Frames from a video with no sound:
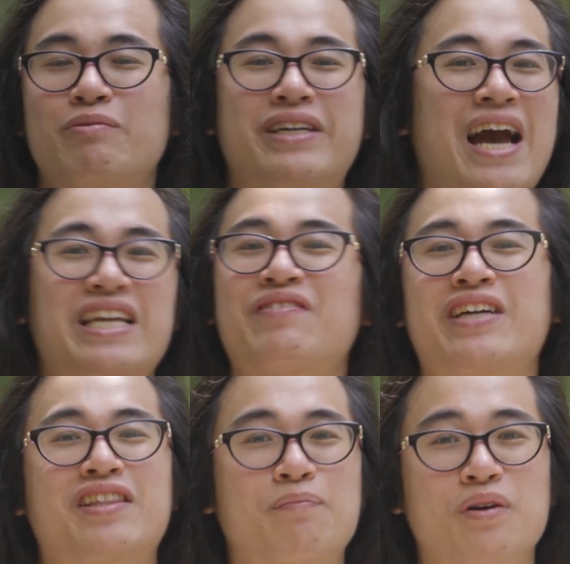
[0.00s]
we can't
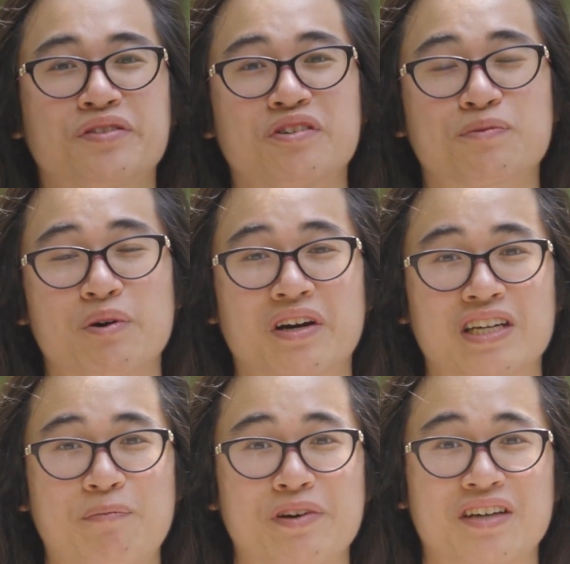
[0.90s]
even get the person who's
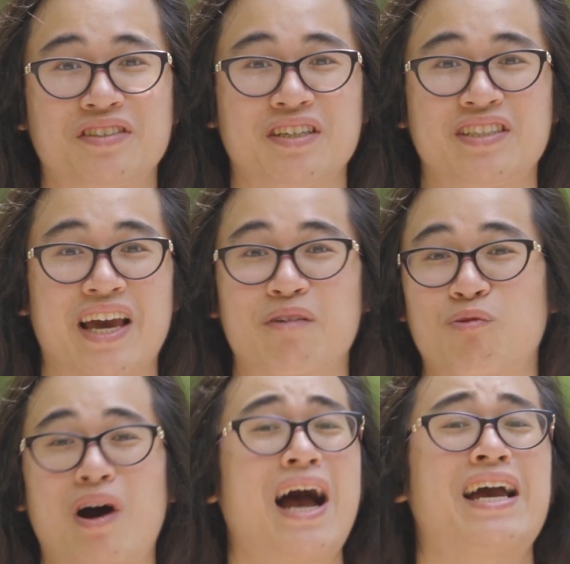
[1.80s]
broken up with us to say
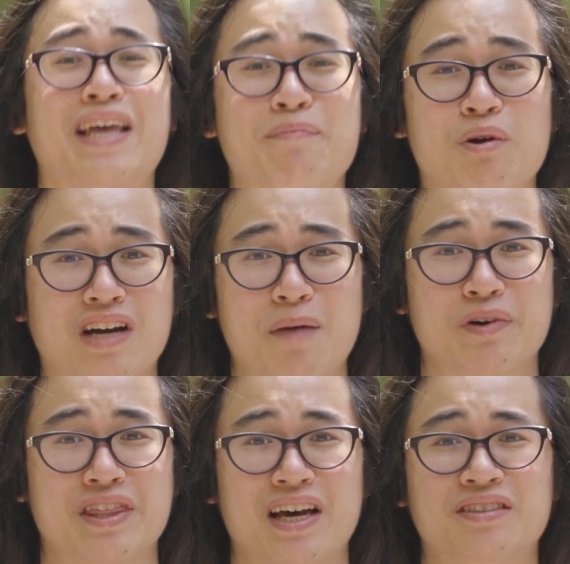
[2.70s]
why they broke
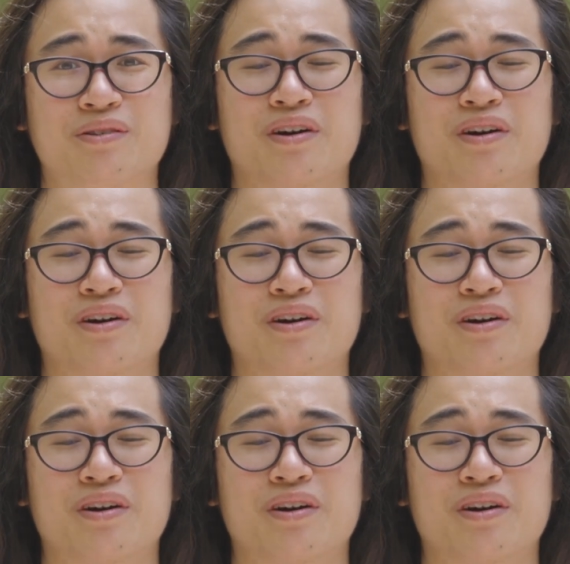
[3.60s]
up with us,